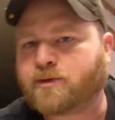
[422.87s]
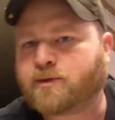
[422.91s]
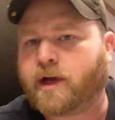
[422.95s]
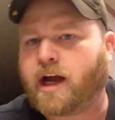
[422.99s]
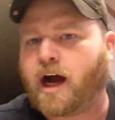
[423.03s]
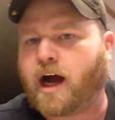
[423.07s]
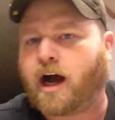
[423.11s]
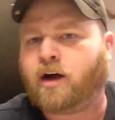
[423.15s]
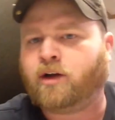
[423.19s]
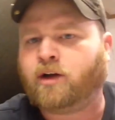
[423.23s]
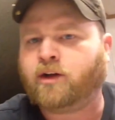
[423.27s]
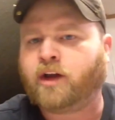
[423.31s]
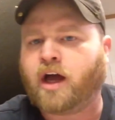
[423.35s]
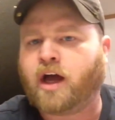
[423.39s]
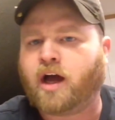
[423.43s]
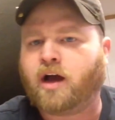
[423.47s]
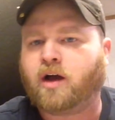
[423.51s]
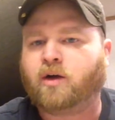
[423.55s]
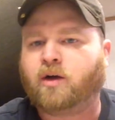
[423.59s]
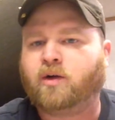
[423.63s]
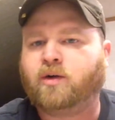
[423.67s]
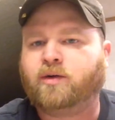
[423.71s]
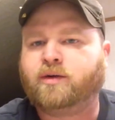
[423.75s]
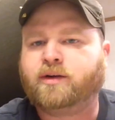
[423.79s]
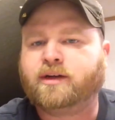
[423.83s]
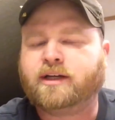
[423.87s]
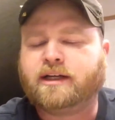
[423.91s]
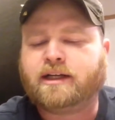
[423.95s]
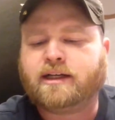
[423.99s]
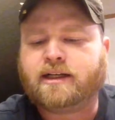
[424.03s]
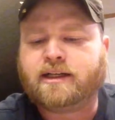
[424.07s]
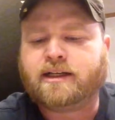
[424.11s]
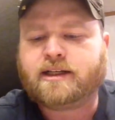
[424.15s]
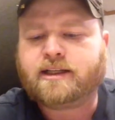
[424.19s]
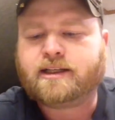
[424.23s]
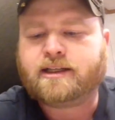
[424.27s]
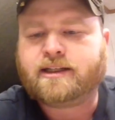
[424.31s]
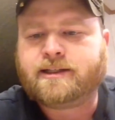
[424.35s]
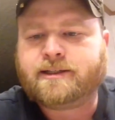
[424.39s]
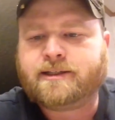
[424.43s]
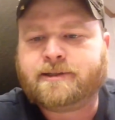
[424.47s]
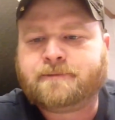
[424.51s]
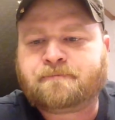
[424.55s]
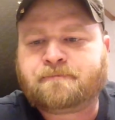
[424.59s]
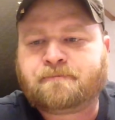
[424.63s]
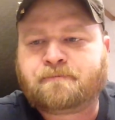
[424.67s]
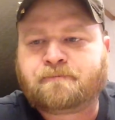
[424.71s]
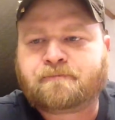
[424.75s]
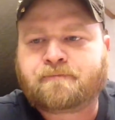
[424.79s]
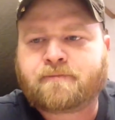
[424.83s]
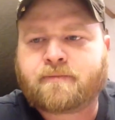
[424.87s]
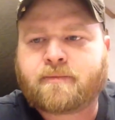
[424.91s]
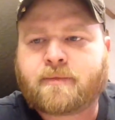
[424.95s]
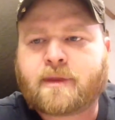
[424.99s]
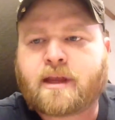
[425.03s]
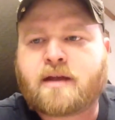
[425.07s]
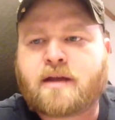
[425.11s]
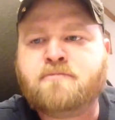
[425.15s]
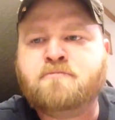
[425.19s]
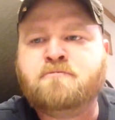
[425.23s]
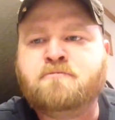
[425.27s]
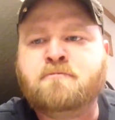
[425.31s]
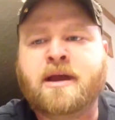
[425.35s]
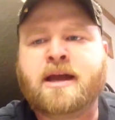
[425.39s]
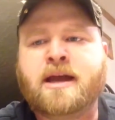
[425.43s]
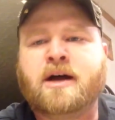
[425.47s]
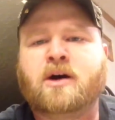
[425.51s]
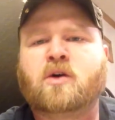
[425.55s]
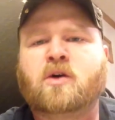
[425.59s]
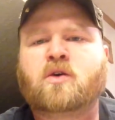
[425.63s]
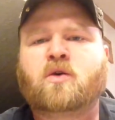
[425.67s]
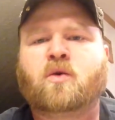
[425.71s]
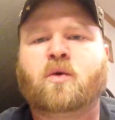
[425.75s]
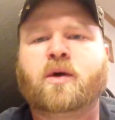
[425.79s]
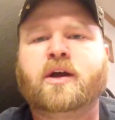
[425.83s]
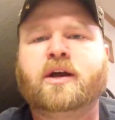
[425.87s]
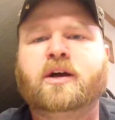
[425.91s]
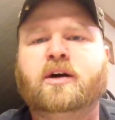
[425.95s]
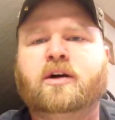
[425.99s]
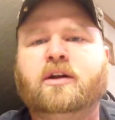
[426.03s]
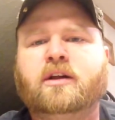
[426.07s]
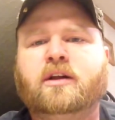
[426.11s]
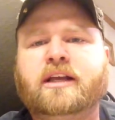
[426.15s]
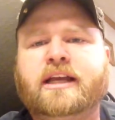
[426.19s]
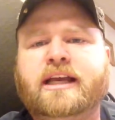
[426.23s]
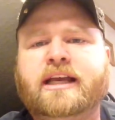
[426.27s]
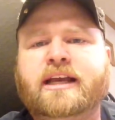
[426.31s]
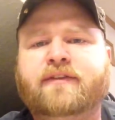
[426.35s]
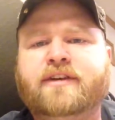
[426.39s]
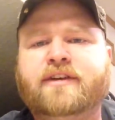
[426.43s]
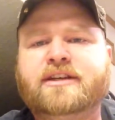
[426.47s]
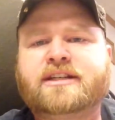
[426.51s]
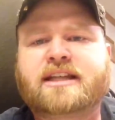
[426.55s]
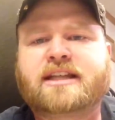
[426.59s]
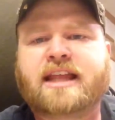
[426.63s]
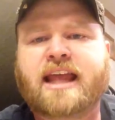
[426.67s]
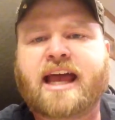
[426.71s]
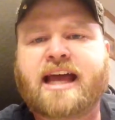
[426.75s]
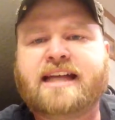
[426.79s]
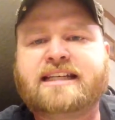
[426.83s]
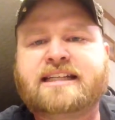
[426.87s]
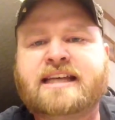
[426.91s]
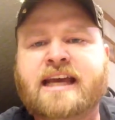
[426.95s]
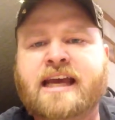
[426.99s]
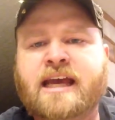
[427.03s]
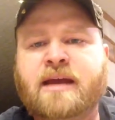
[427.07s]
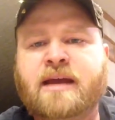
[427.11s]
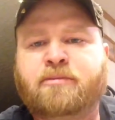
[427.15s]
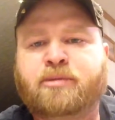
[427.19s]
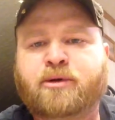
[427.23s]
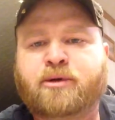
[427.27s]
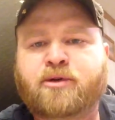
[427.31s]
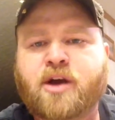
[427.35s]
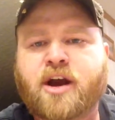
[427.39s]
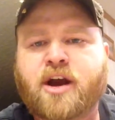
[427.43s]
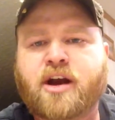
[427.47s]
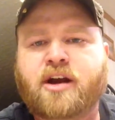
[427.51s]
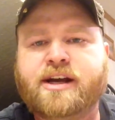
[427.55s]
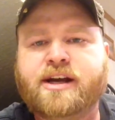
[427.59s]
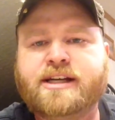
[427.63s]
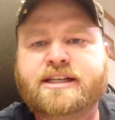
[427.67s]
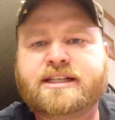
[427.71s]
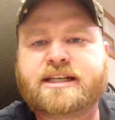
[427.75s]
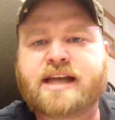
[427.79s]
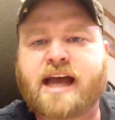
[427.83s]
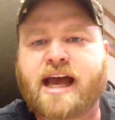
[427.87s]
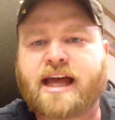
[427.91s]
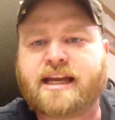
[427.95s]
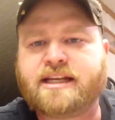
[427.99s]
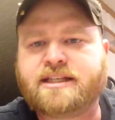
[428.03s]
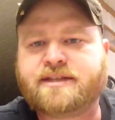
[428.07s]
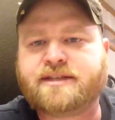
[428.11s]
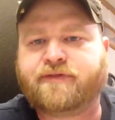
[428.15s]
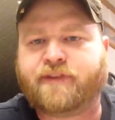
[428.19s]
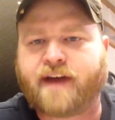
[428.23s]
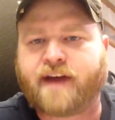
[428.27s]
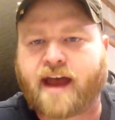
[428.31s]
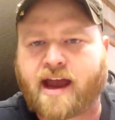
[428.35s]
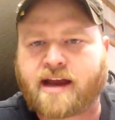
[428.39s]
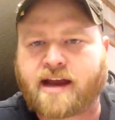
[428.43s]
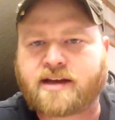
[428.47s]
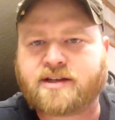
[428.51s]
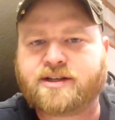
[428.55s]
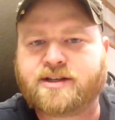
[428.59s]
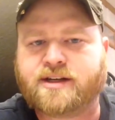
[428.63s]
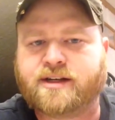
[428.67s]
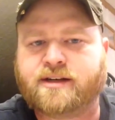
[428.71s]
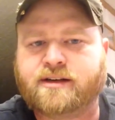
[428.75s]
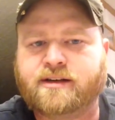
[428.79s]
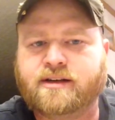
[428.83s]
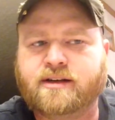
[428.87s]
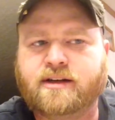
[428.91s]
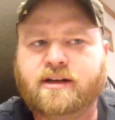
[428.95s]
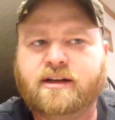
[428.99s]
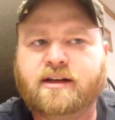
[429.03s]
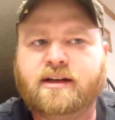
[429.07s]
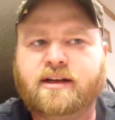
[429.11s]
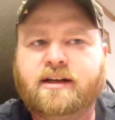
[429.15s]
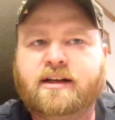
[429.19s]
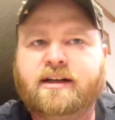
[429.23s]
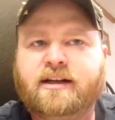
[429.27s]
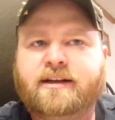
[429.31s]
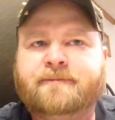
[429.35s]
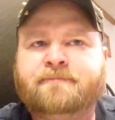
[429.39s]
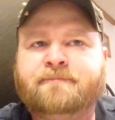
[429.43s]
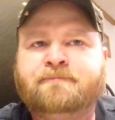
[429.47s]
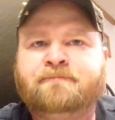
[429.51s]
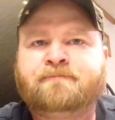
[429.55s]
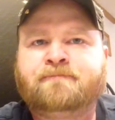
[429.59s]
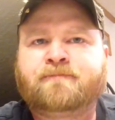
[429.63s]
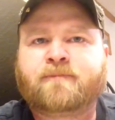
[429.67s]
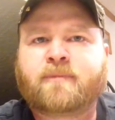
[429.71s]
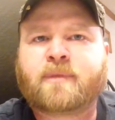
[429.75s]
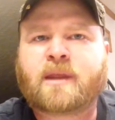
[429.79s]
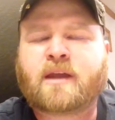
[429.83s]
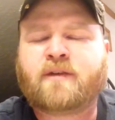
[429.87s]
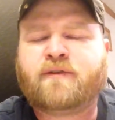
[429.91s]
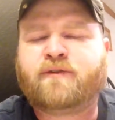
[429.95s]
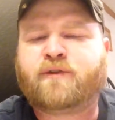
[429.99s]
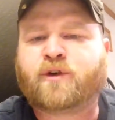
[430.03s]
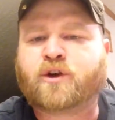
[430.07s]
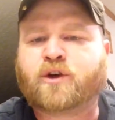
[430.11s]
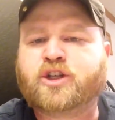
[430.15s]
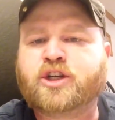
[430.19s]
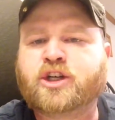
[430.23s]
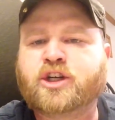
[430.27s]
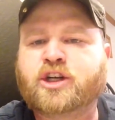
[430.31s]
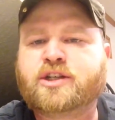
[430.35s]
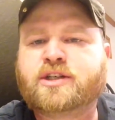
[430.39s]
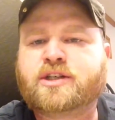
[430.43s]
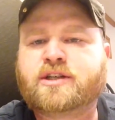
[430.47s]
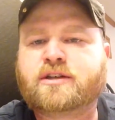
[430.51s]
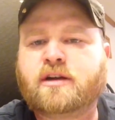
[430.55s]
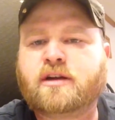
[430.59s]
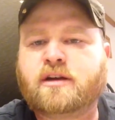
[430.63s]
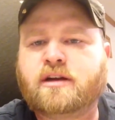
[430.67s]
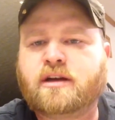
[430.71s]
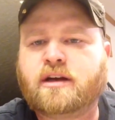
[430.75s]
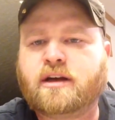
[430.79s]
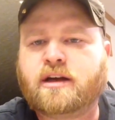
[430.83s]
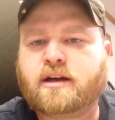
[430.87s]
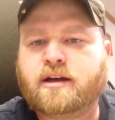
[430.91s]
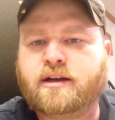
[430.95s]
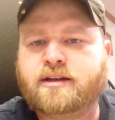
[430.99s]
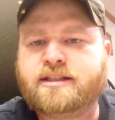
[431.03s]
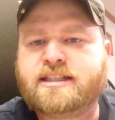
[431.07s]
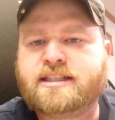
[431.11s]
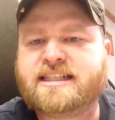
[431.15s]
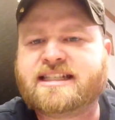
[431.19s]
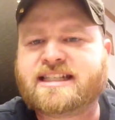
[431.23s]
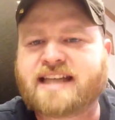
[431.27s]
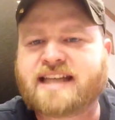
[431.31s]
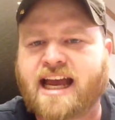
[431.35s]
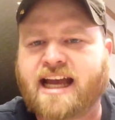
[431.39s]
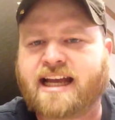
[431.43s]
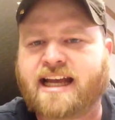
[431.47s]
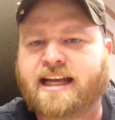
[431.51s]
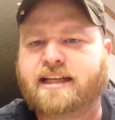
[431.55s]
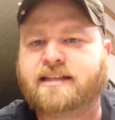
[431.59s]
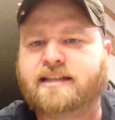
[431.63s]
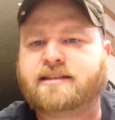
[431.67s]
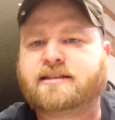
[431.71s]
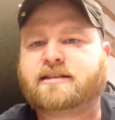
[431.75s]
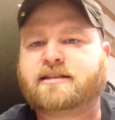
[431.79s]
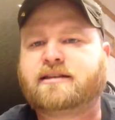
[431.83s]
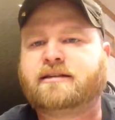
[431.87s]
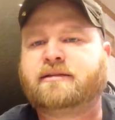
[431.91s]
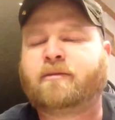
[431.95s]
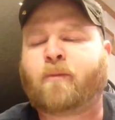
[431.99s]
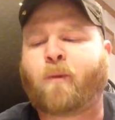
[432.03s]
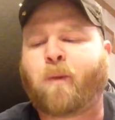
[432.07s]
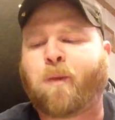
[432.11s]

we all know, milk will give us that temporary satisfaction for just seconds.